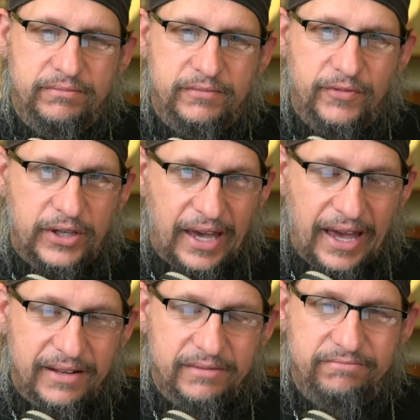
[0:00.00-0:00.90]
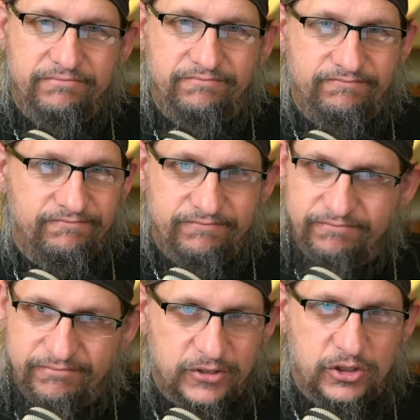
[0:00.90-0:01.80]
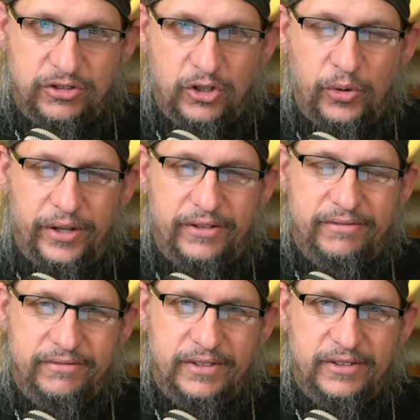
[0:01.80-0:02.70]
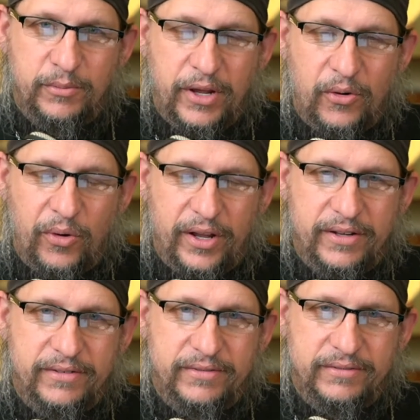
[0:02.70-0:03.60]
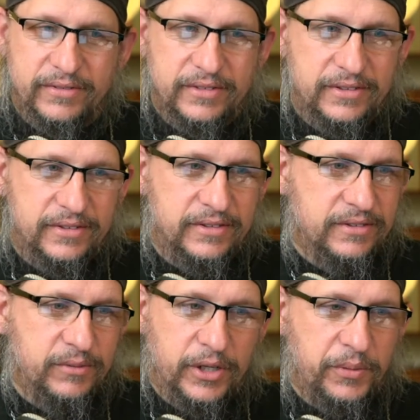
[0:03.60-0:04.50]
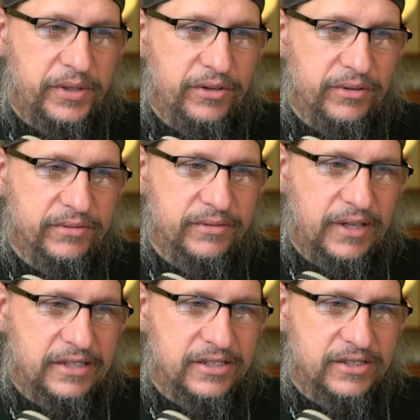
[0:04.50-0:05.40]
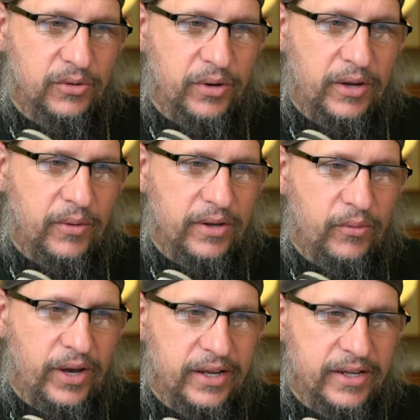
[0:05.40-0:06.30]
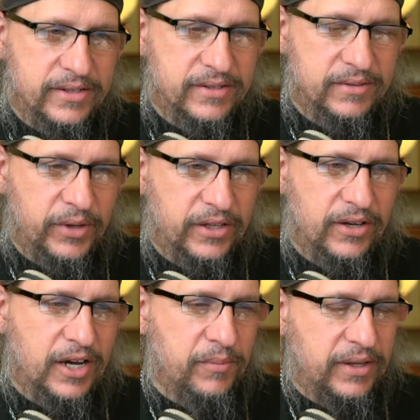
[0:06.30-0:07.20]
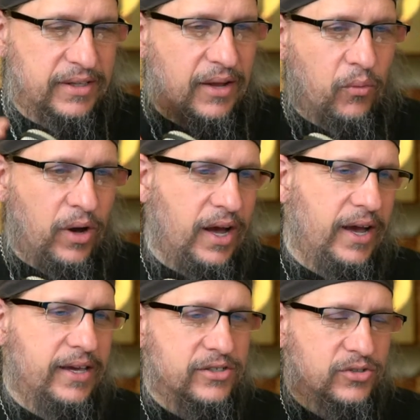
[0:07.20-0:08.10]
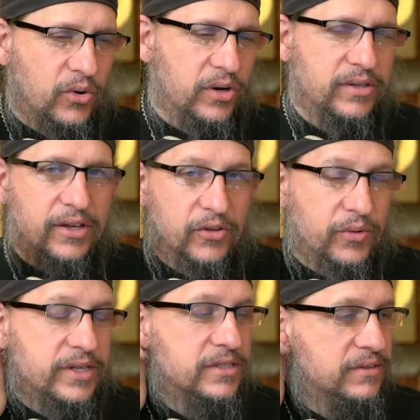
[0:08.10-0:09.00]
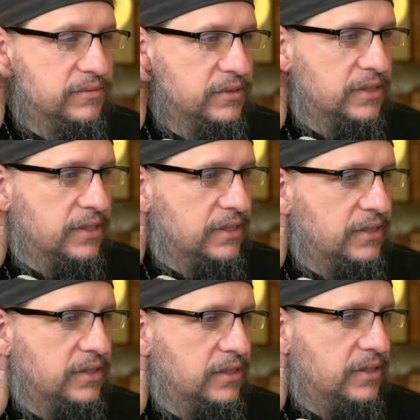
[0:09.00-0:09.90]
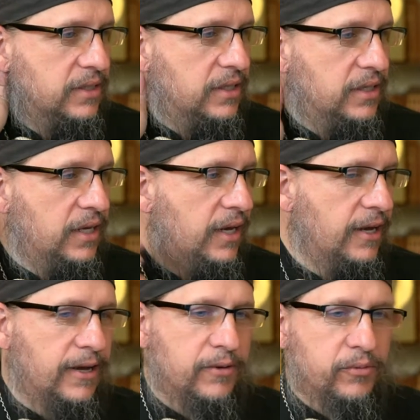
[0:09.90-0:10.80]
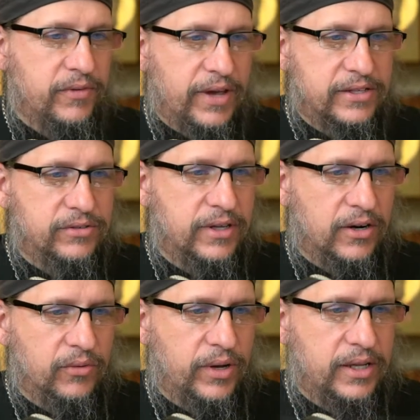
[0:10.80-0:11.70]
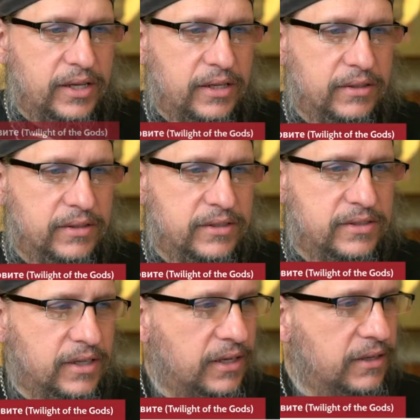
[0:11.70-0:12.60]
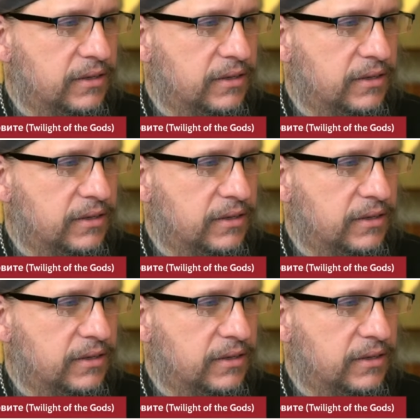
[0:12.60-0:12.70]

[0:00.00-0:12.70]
If you can't, do it no matter what. What can we do? That's just the way way it is. We can talk about that why historically, all the rest. Uh, we've answered that already. Let's see.